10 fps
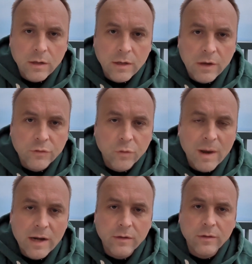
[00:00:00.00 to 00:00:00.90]

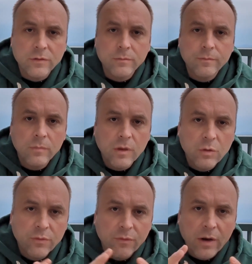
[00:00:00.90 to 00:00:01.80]
electromagnetism, the
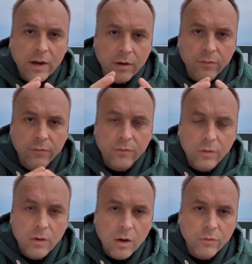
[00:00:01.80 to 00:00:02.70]
unifying
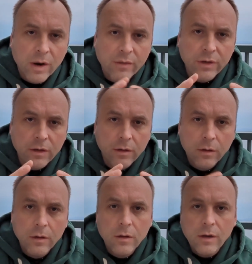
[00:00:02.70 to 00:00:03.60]
of gravity
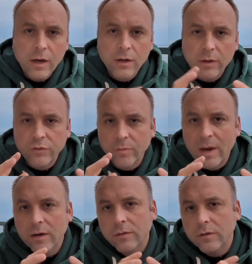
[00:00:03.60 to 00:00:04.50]
and
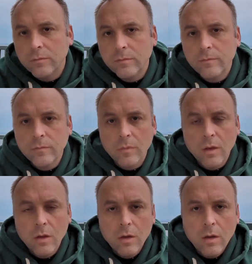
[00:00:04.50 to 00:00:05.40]
electromagnetism
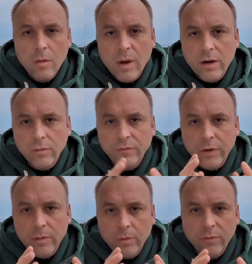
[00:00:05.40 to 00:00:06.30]
by a
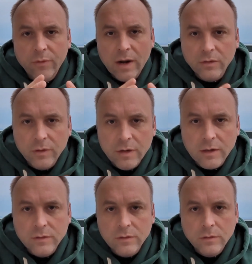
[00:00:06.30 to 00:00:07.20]
variable refractive
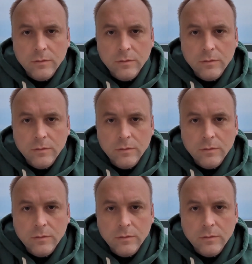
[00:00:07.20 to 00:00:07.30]
index,